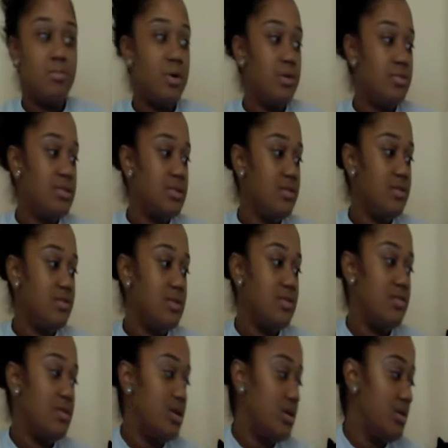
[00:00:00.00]
purpose of this
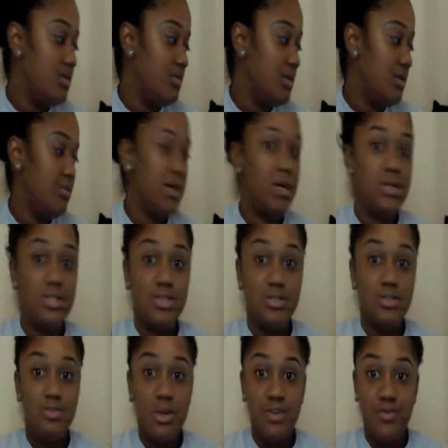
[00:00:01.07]
video, I'm not going to do
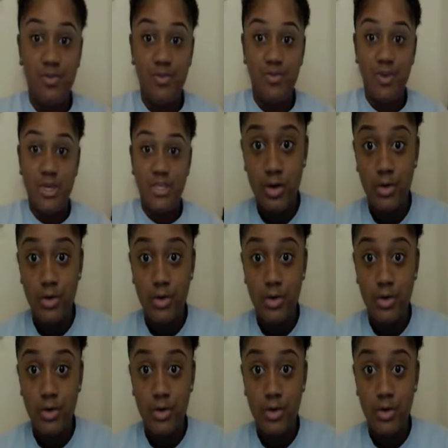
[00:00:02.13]
my full face.